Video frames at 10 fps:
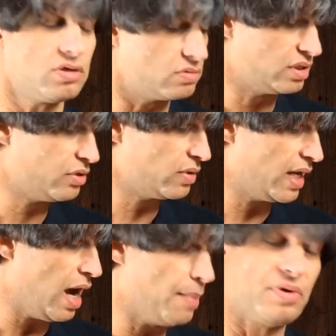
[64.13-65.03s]
you can literally
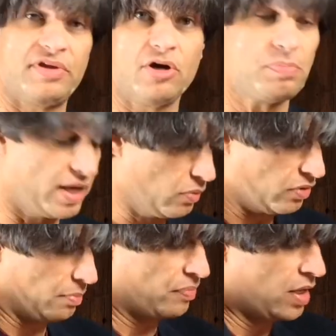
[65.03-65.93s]
hop on the airplane
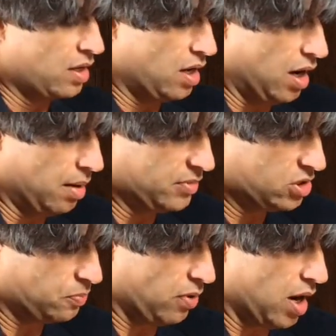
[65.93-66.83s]
with them.
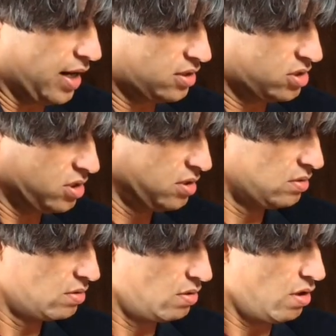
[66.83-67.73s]
These products
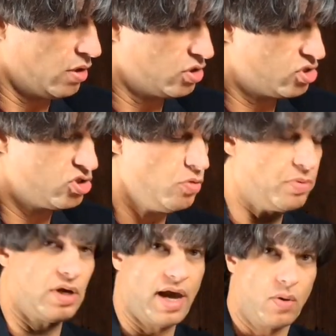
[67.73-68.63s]
are
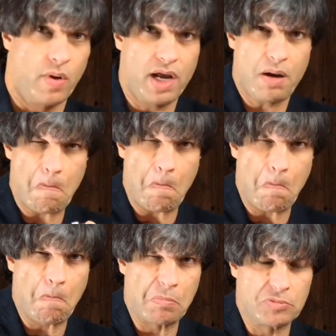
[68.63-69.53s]
super lightweight,
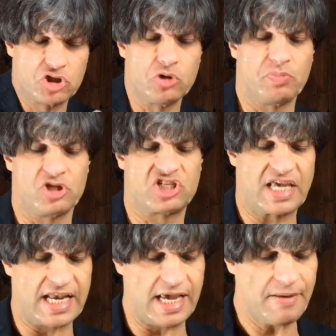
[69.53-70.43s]
super
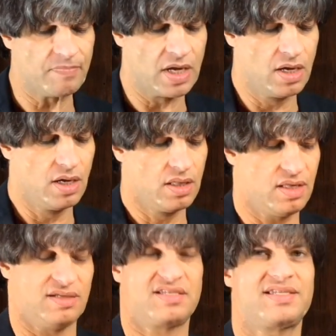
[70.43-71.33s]
skinny.
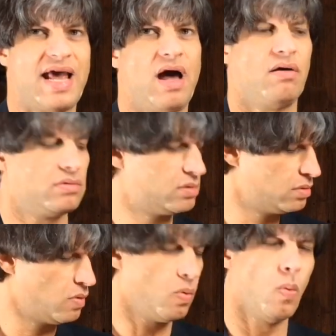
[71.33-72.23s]
They sound
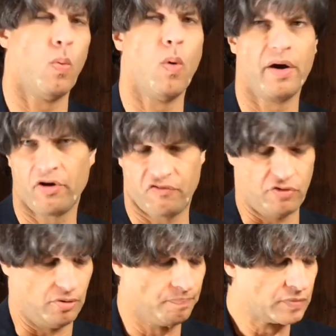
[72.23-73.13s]

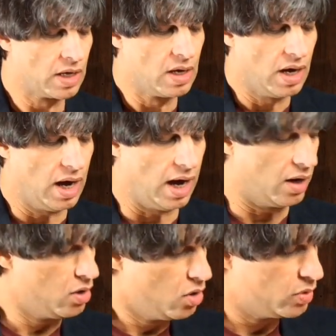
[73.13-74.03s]
wonderful.
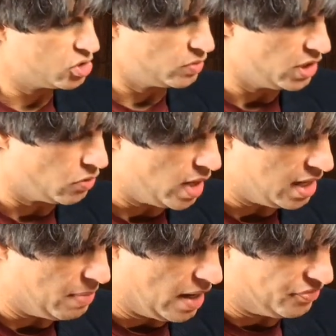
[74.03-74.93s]
What's really great
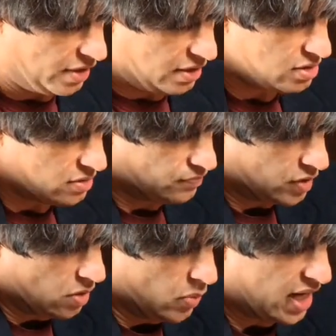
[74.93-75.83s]
about these,
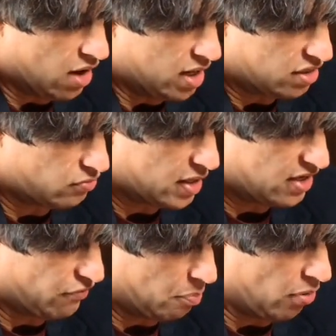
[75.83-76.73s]
we carry 3 different